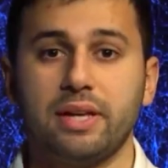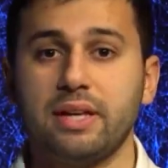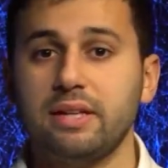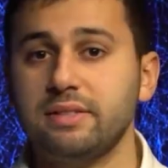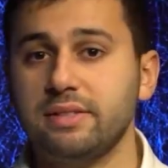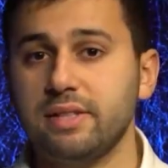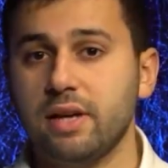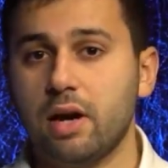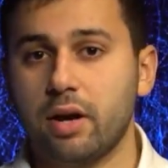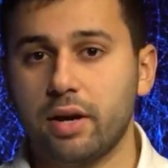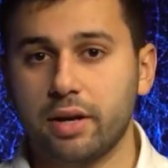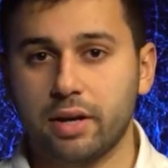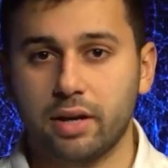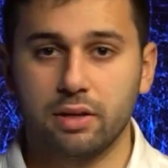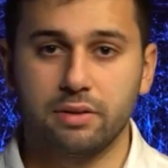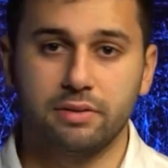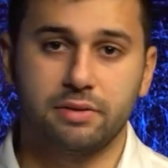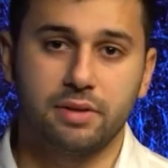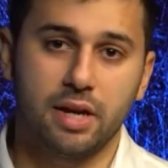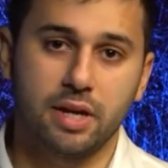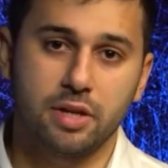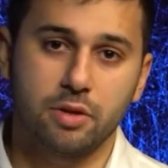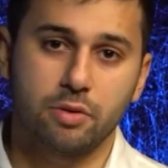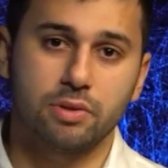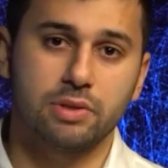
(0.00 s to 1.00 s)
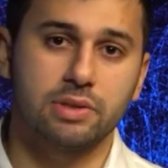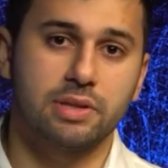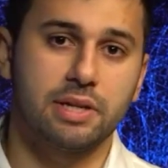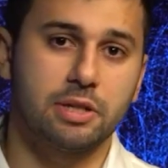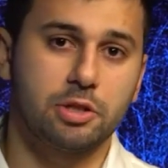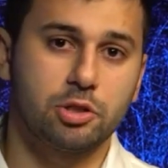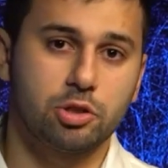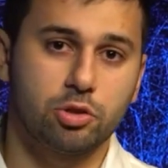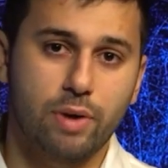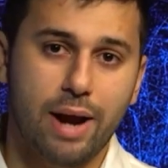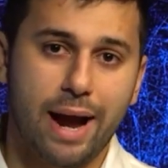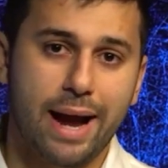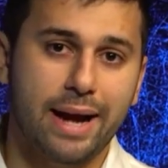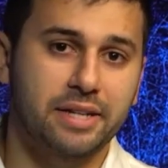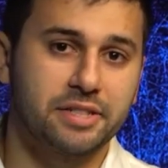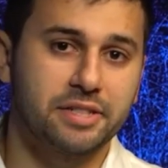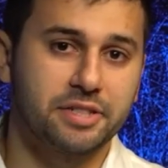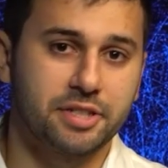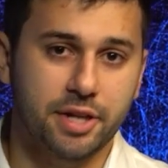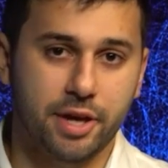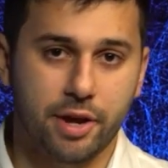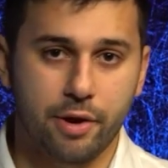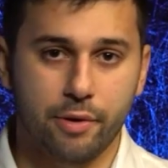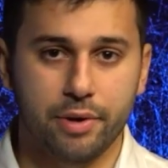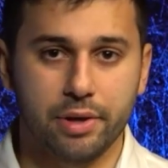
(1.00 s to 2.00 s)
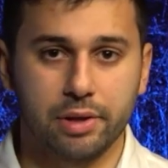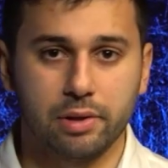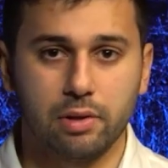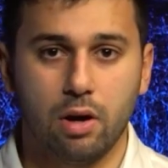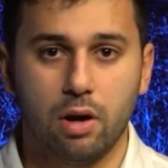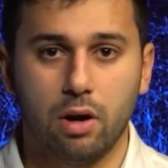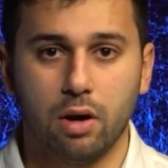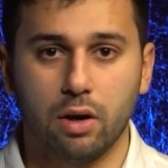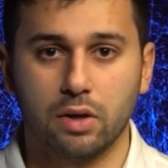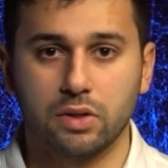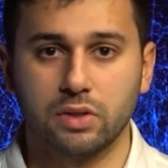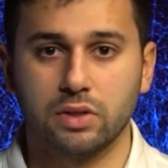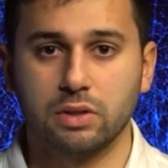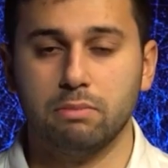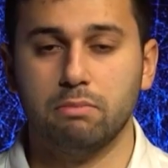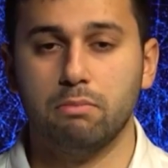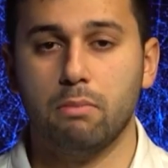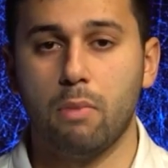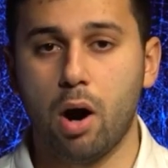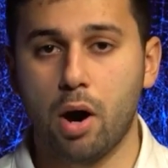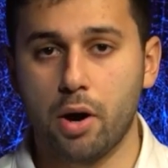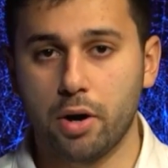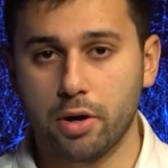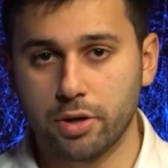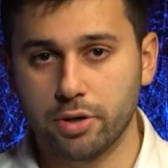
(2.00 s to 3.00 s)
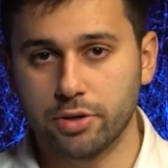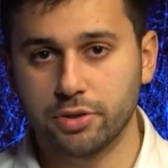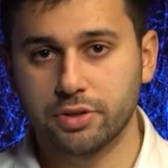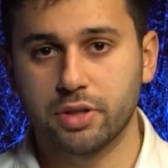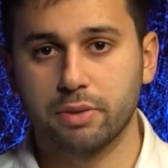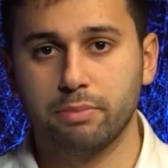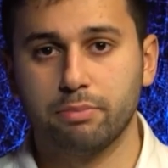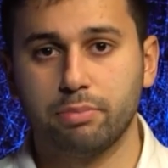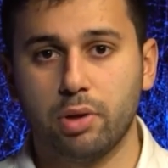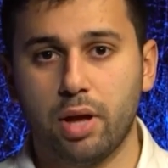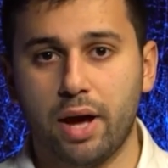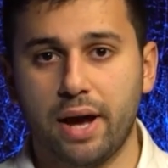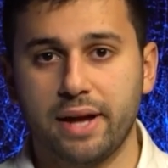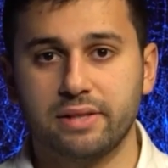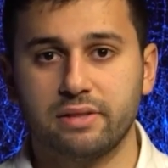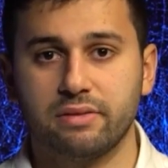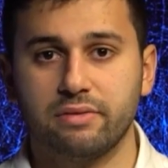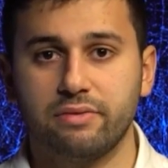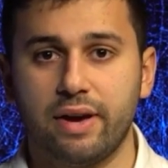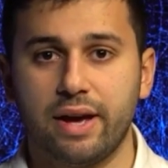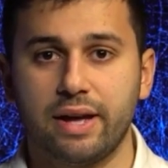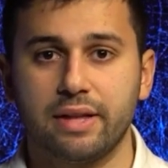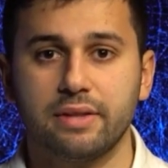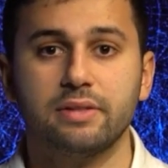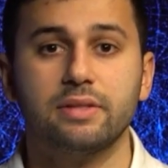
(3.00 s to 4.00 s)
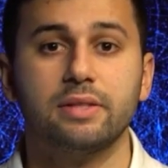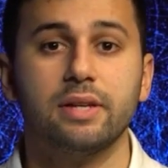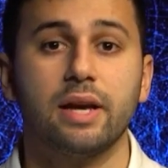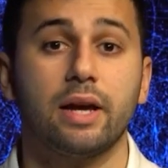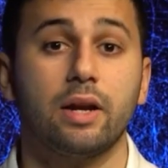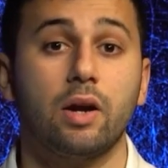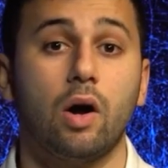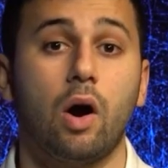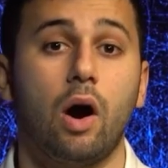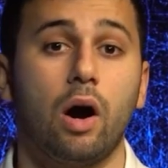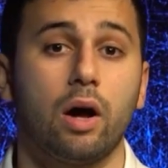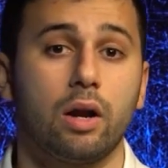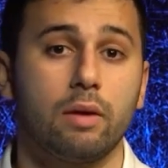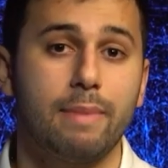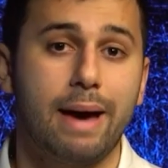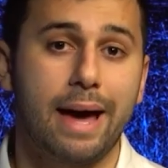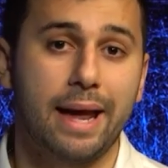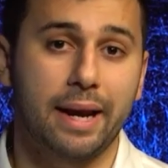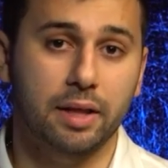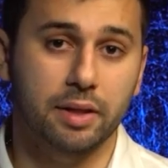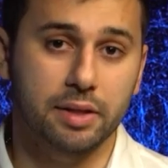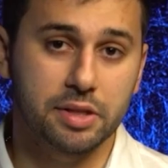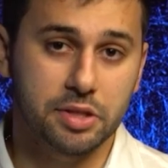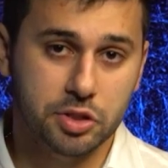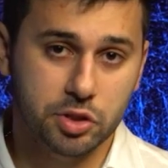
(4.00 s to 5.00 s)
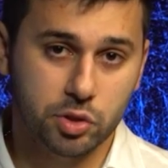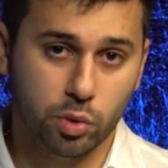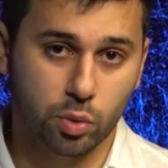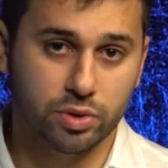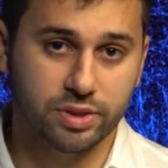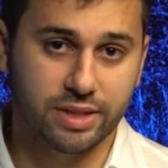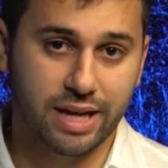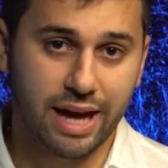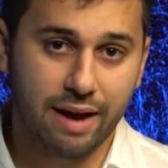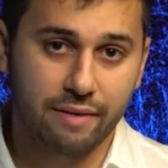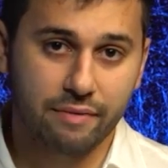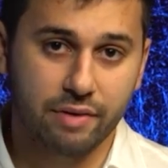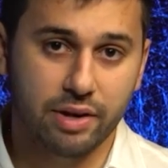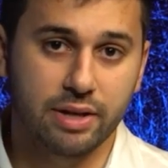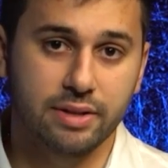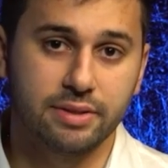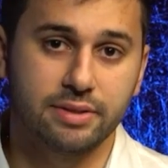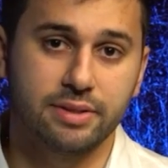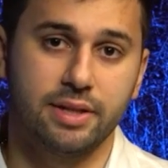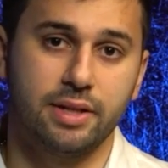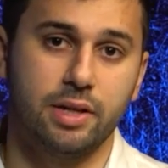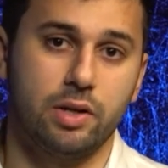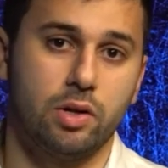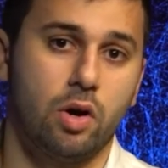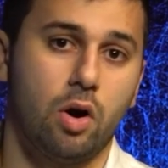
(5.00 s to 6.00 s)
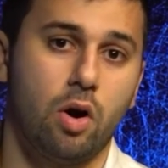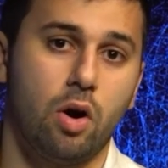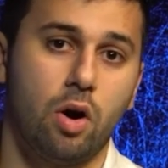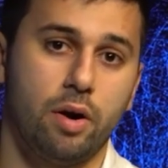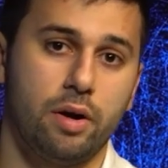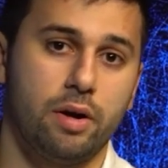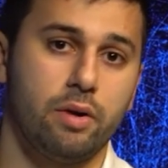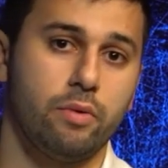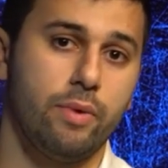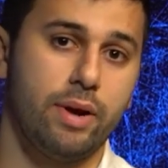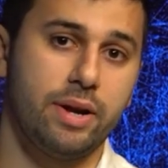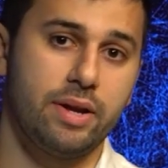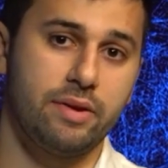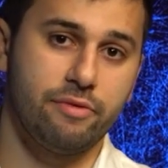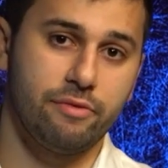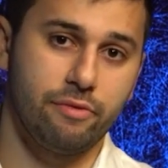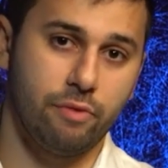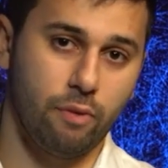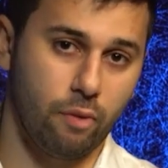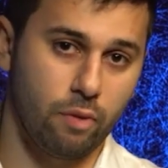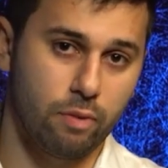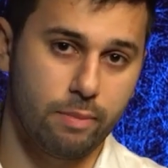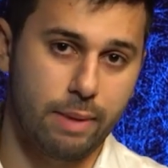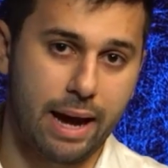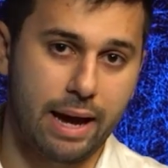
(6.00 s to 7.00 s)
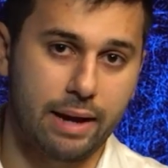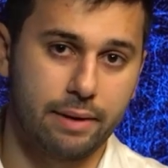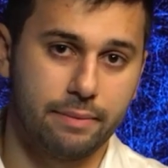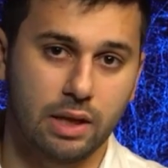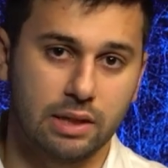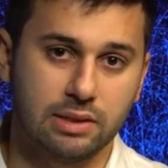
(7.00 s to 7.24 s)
Easy Audit continuously tracks security logs, monitors compliance events, and automatically stores evidence in an audit-ready format.